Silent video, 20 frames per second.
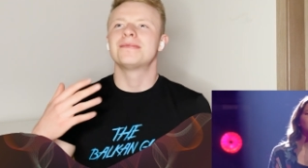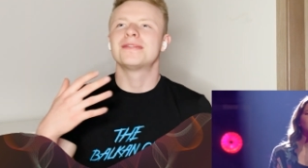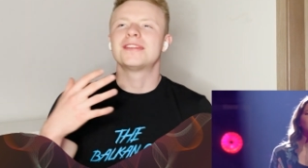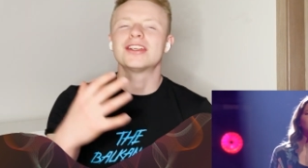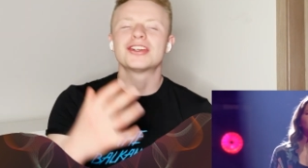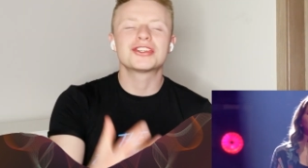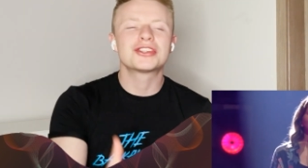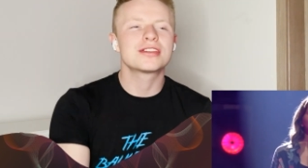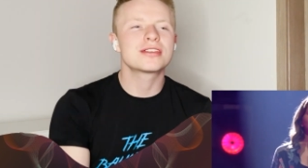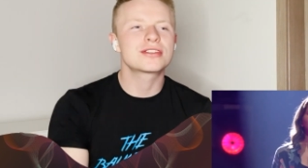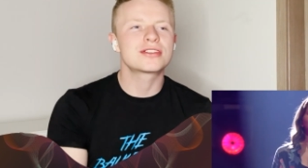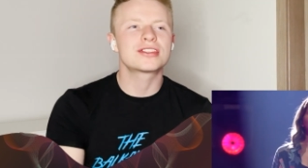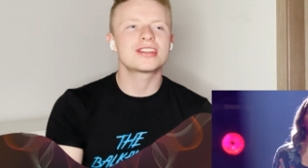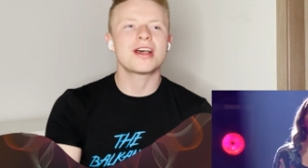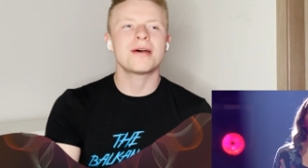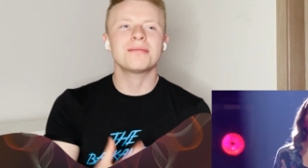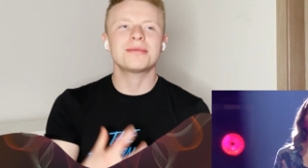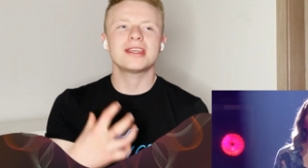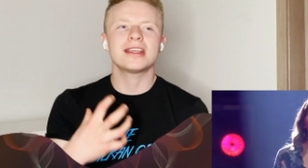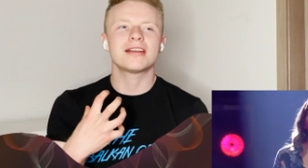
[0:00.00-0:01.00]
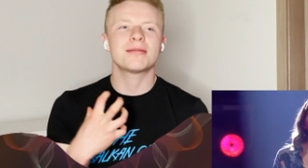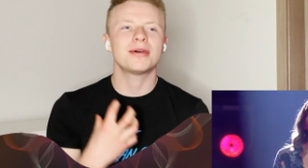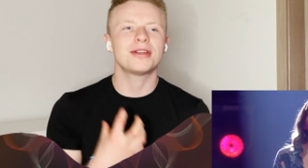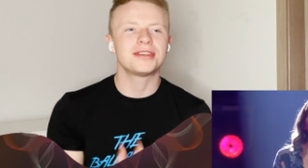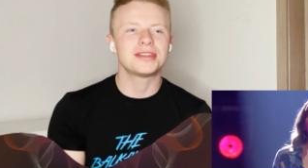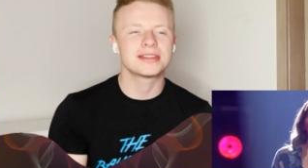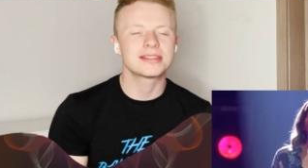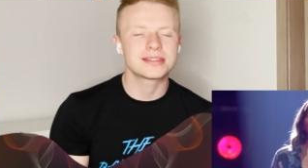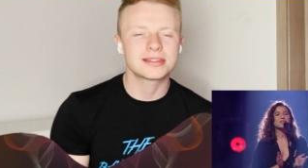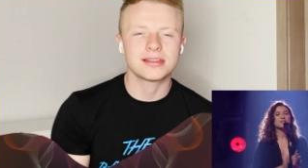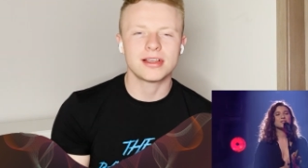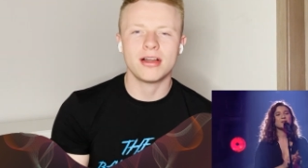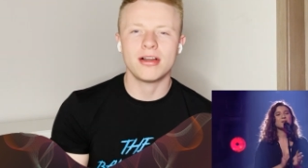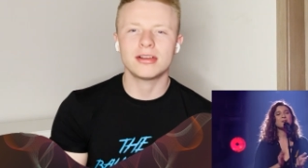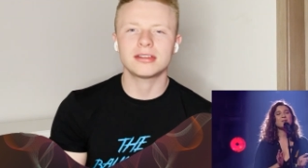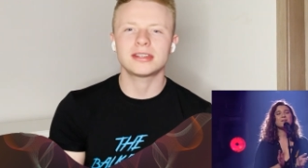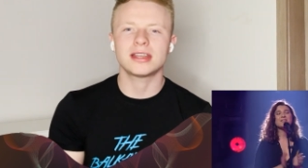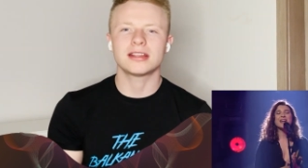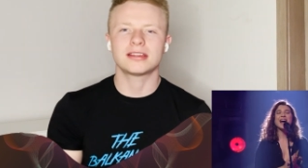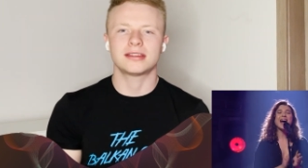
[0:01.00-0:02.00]
there's just something about this
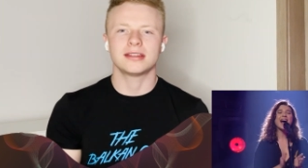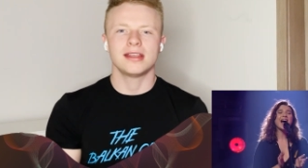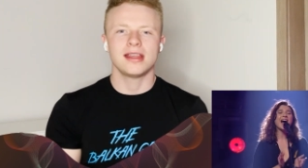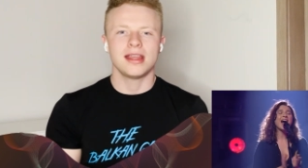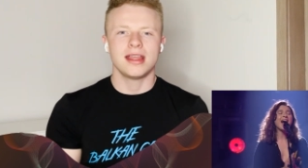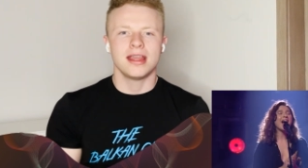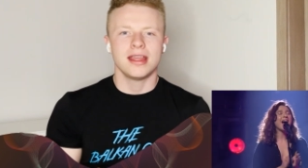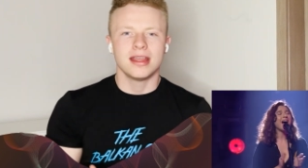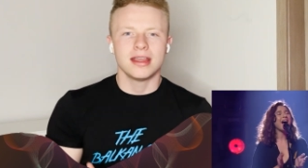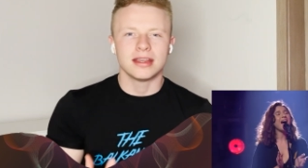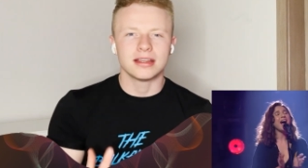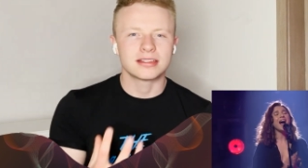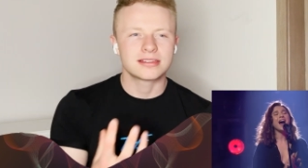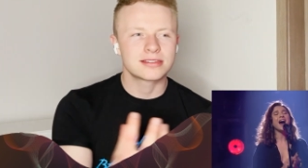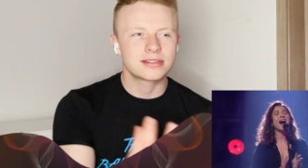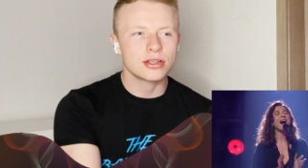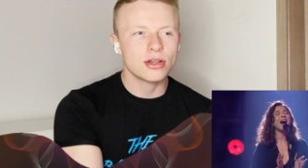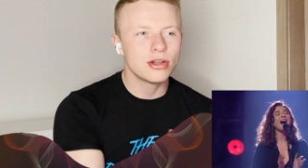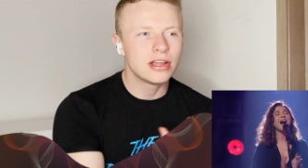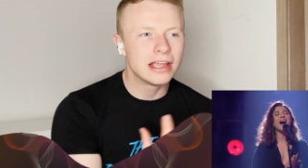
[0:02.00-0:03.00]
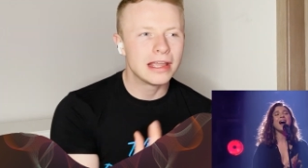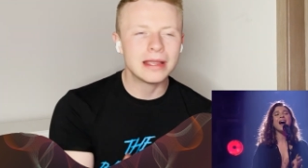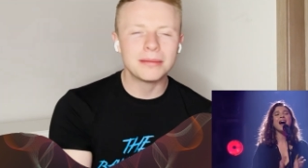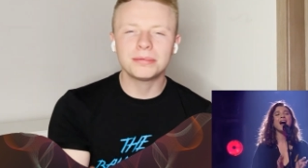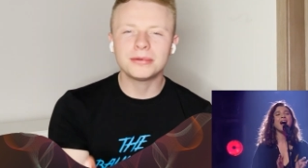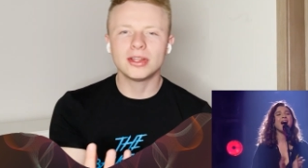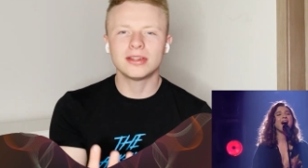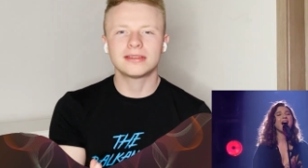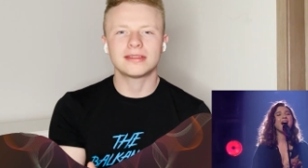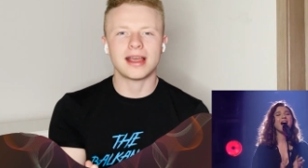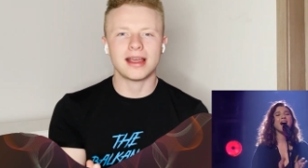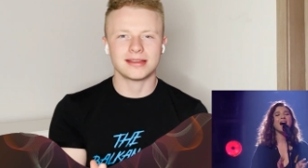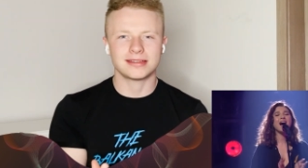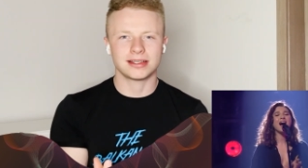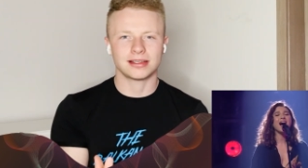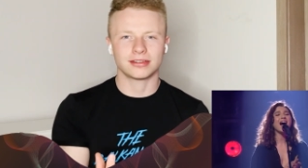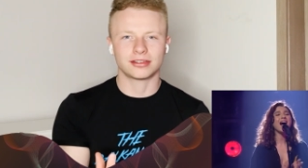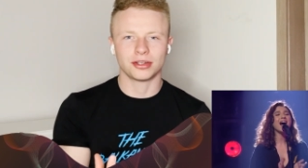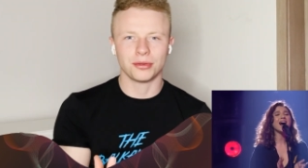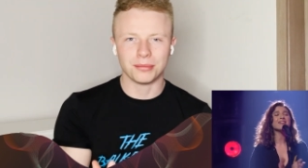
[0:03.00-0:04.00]
song that it's so
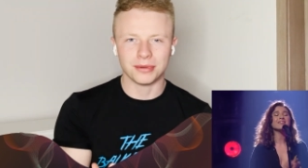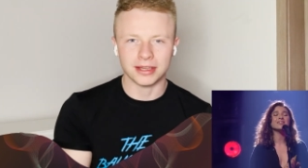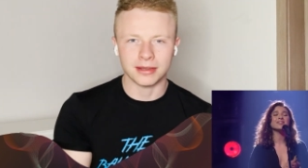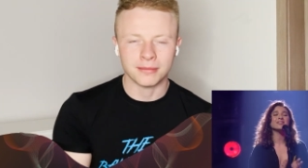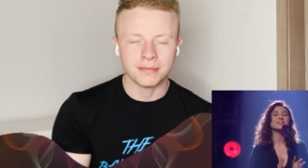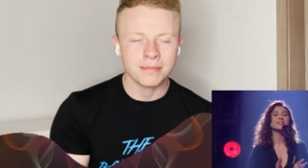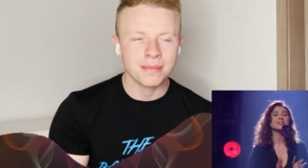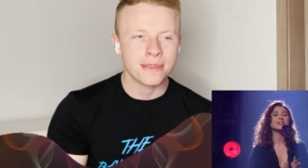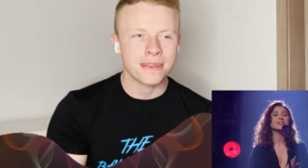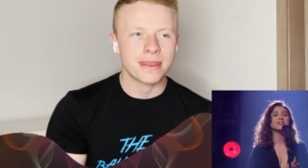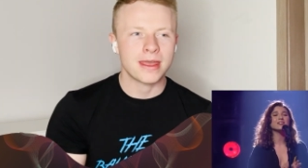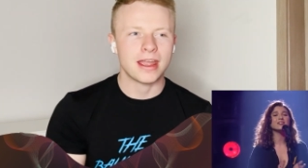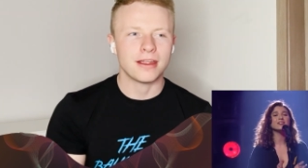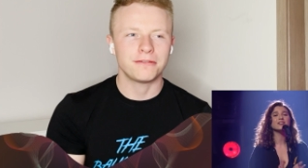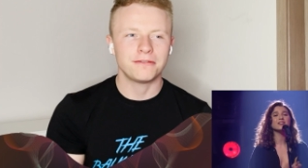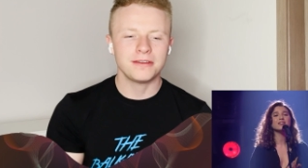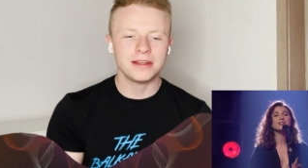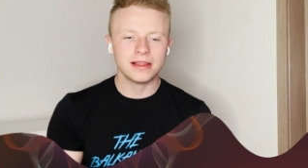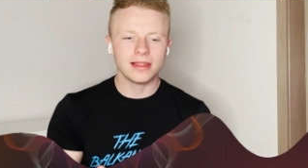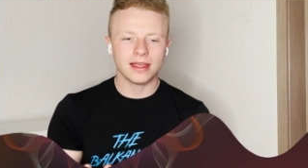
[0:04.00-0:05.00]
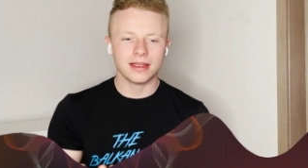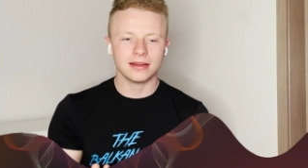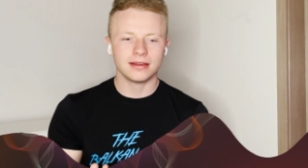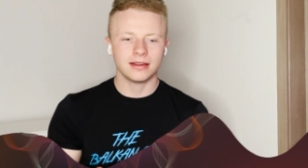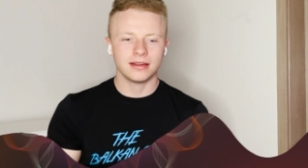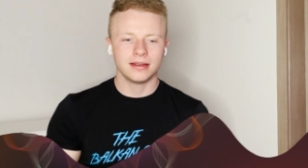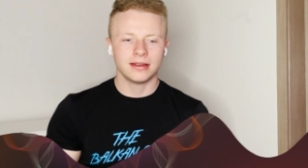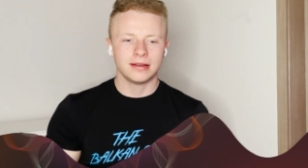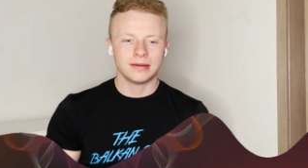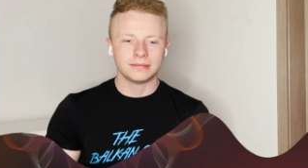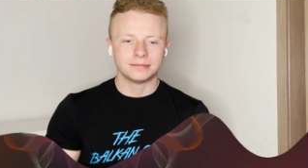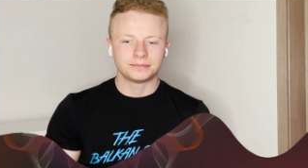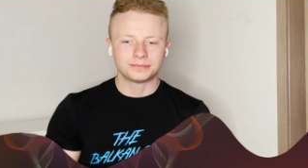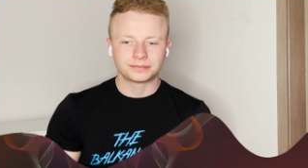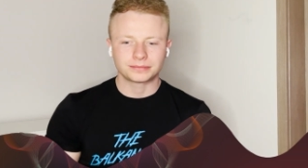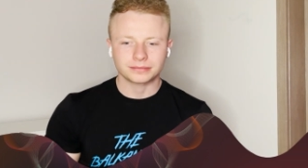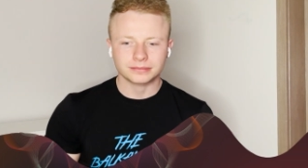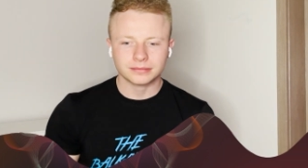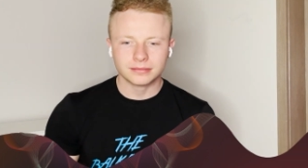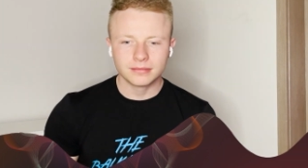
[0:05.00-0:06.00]
hypnotizing to me. I feel like
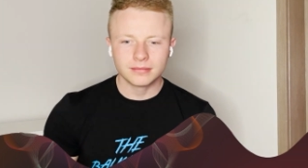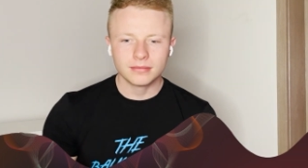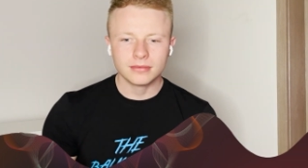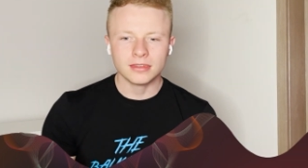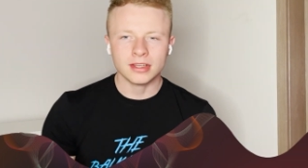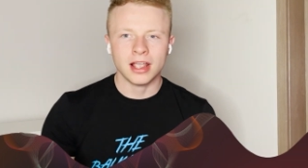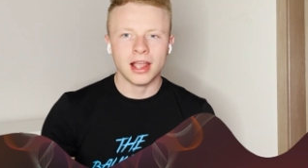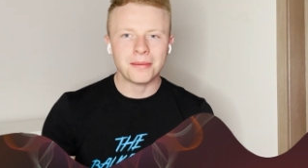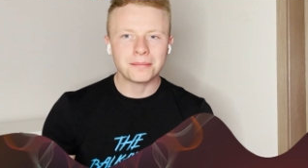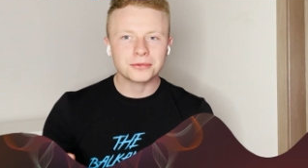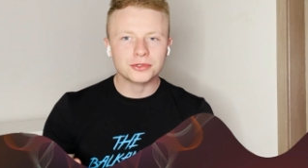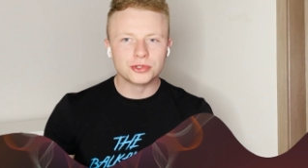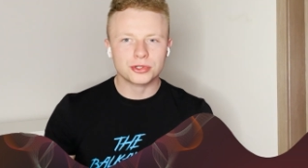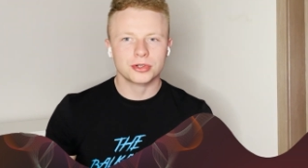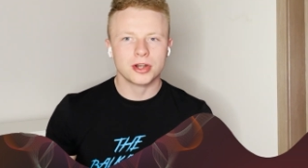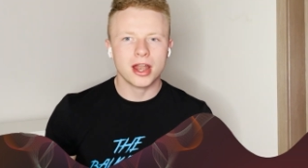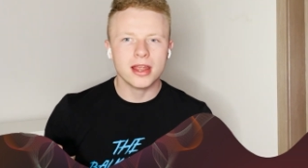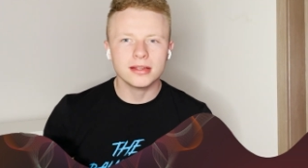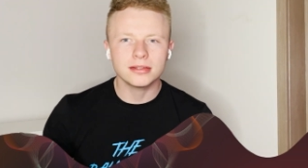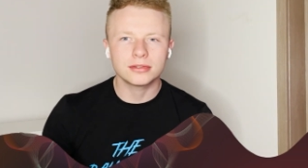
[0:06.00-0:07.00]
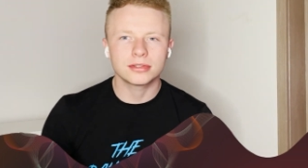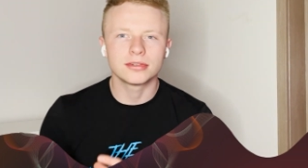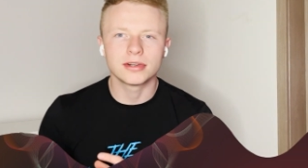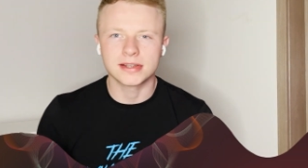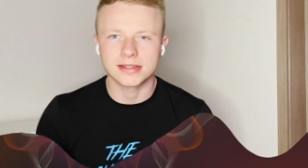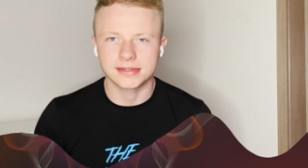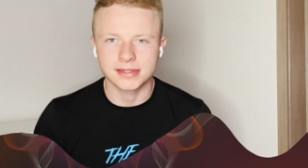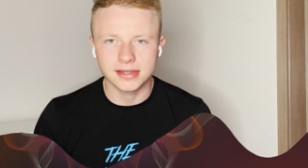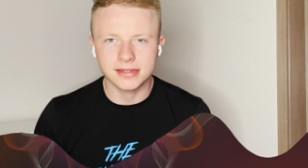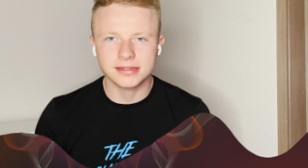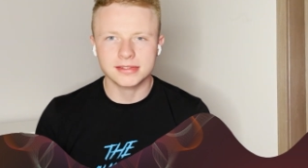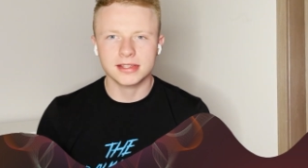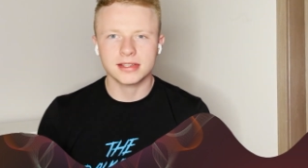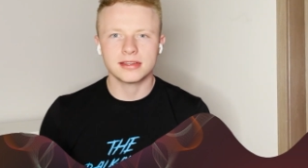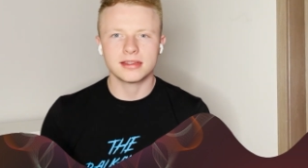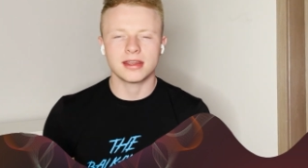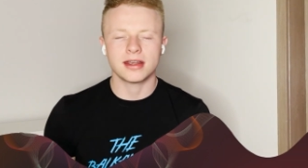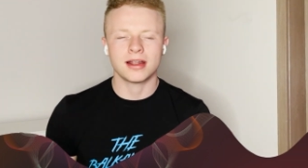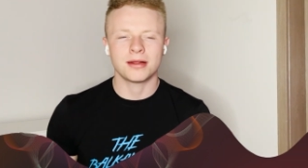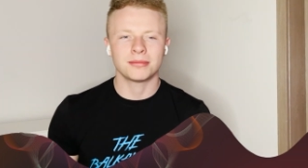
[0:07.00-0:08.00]
I'm trying to resist it,
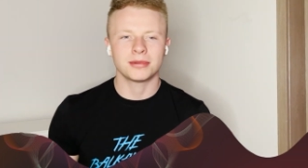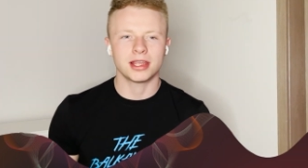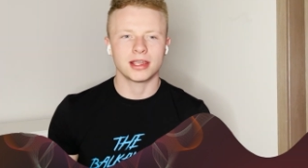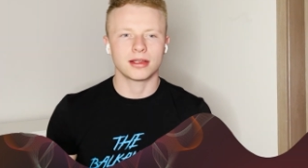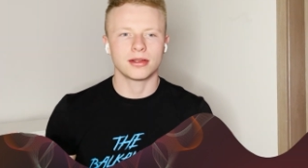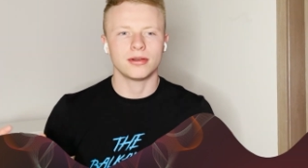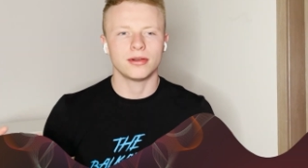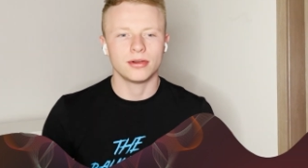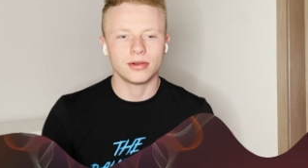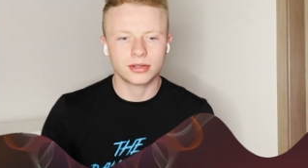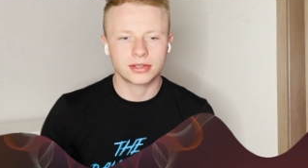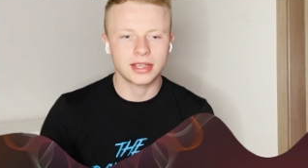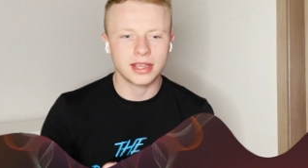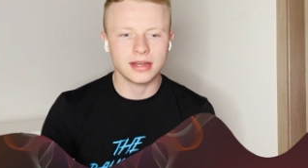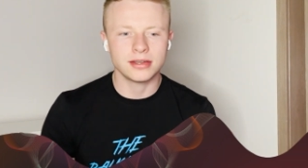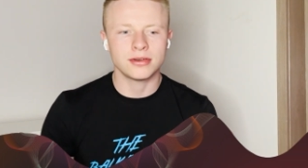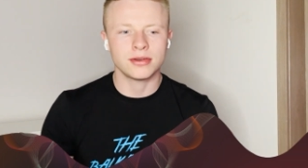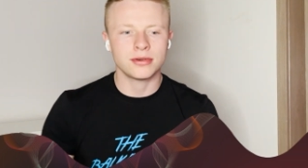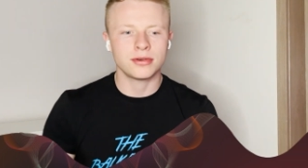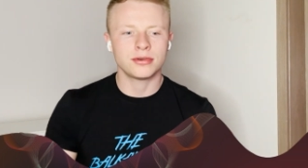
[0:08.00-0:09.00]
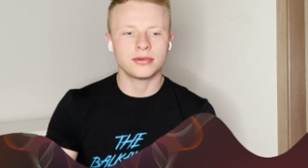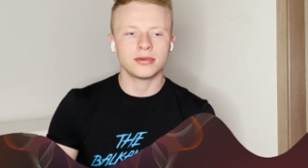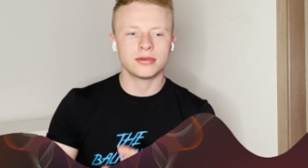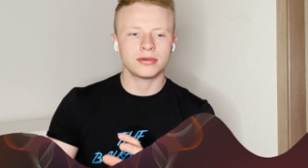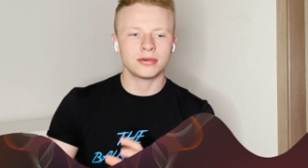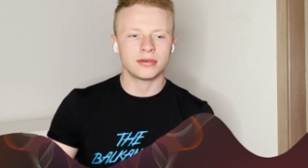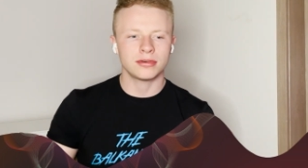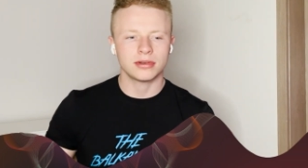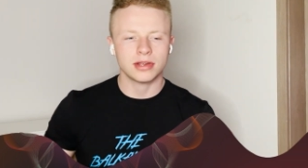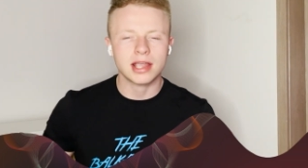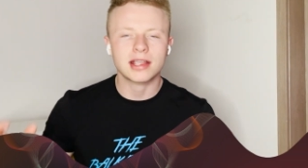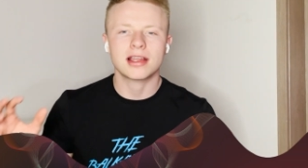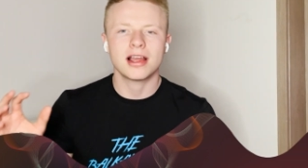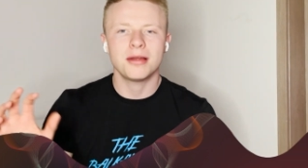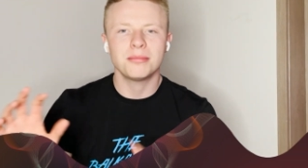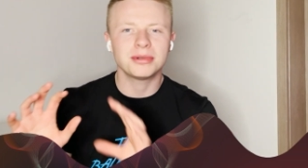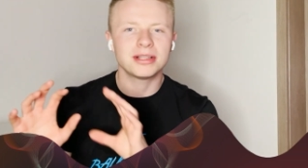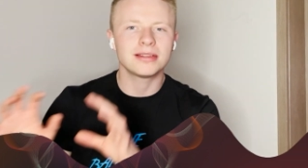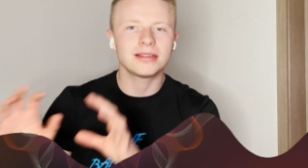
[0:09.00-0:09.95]
and I'm like, okay, no, I can't be